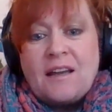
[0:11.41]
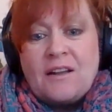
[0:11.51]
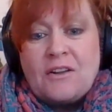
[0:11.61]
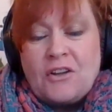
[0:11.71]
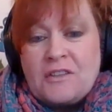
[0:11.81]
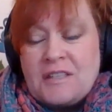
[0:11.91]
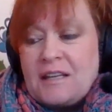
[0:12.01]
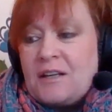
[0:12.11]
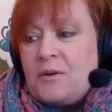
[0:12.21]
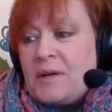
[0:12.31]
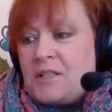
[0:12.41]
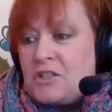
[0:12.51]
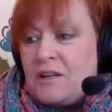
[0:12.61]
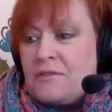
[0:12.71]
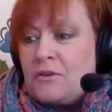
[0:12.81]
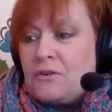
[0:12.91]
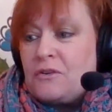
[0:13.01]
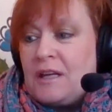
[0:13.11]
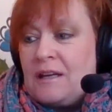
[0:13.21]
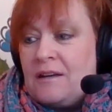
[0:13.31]
look at the second question I've got
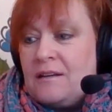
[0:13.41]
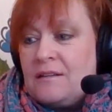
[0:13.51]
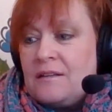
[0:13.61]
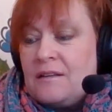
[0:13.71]
on here.